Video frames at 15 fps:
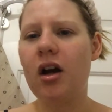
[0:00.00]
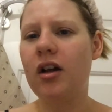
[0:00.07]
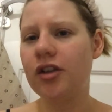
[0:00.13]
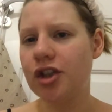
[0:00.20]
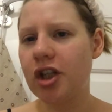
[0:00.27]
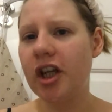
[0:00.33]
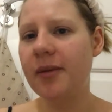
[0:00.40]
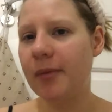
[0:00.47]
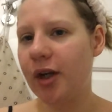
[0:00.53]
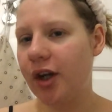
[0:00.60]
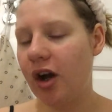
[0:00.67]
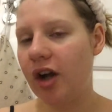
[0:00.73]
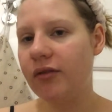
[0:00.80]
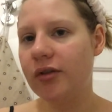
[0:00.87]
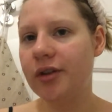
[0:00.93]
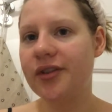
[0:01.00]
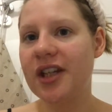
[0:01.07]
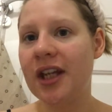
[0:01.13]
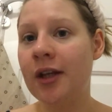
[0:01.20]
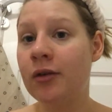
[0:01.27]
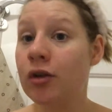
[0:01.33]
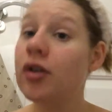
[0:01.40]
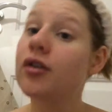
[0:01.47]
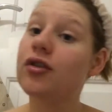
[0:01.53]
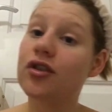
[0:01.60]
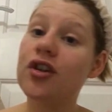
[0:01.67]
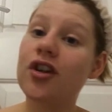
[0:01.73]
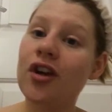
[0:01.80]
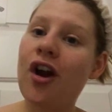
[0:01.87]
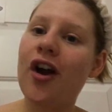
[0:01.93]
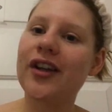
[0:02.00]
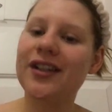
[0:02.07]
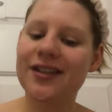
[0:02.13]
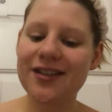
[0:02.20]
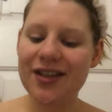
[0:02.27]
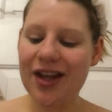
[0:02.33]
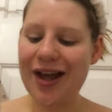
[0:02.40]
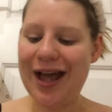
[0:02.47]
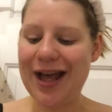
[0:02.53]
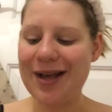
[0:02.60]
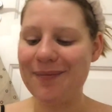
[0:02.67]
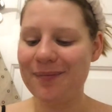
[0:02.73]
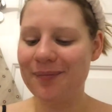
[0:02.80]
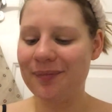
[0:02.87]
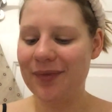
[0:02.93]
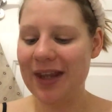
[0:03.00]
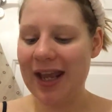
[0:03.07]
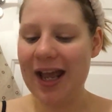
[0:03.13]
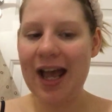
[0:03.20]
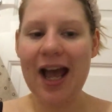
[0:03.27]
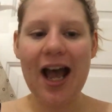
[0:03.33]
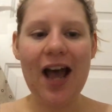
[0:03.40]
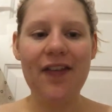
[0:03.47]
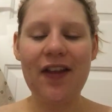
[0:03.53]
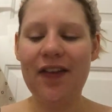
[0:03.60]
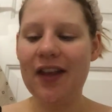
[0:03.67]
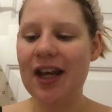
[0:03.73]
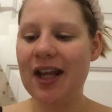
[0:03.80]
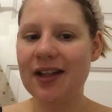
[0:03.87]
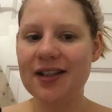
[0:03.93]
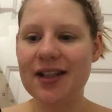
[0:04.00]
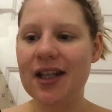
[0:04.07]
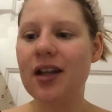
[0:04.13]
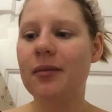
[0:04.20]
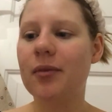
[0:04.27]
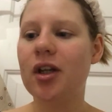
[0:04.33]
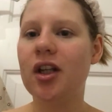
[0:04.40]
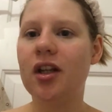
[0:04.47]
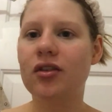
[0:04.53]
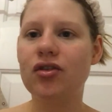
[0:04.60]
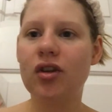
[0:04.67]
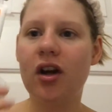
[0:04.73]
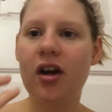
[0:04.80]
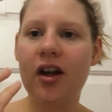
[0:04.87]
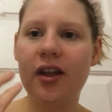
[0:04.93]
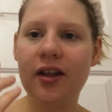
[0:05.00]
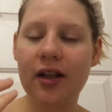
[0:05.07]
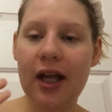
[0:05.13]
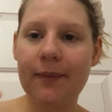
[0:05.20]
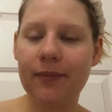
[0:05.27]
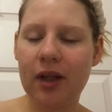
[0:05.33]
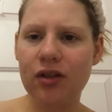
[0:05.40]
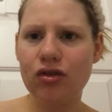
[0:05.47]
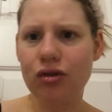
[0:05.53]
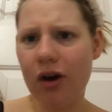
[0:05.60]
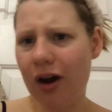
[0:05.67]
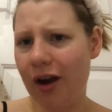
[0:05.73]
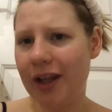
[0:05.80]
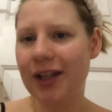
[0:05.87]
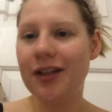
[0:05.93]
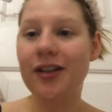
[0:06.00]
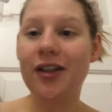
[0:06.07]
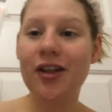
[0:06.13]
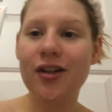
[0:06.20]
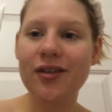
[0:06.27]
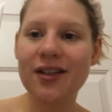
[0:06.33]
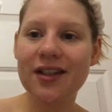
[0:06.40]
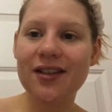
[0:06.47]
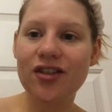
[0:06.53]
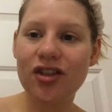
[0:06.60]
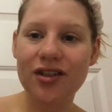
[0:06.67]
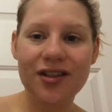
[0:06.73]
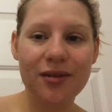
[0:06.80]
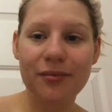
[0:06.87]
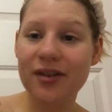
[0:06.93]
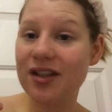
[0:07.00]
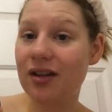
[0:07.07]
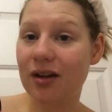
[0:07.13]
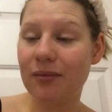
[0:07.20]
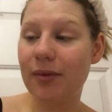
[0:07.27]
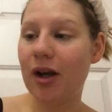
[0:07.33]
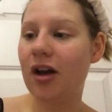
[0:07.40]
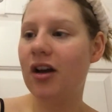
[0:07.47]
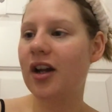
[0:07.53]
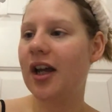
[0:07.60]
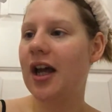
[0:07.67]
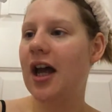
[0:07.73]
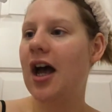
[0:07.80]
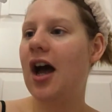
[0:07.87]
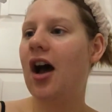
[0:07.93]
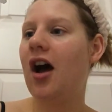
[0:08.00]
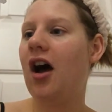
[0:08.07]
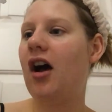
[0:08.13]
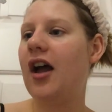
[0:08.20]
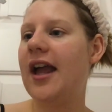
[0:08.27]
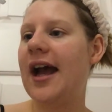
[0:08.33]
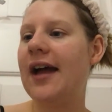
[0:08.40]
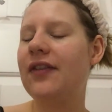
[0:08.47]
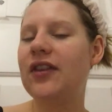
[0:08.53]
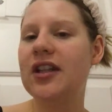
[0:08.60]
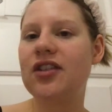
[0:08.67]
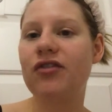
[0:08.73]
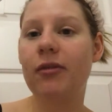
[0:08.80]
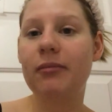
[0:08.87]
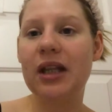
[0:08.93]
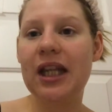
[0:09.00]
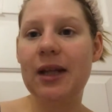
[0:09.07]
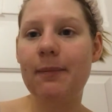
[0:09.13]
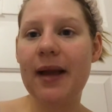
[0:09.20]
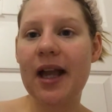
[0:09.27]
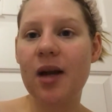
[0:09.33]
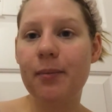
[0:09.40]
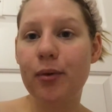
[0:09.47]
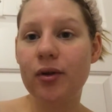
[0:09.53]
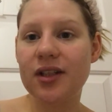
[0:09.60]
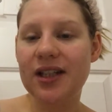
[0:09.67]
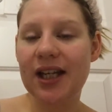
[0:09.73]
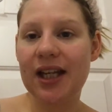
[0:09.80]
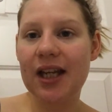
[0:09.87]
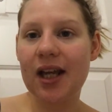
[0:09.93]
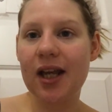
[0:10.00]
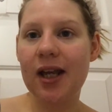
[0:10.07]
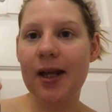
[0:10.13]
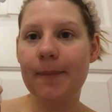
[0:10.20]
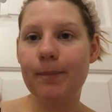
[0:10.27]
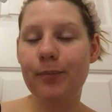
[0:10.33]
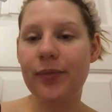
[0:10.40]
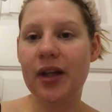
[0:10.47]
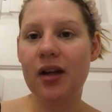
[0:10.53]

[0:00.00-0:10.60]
show you my night routine tonight, and then the next thing I'm gonna use is just some sunblock. I had this from eBay. I bought it in a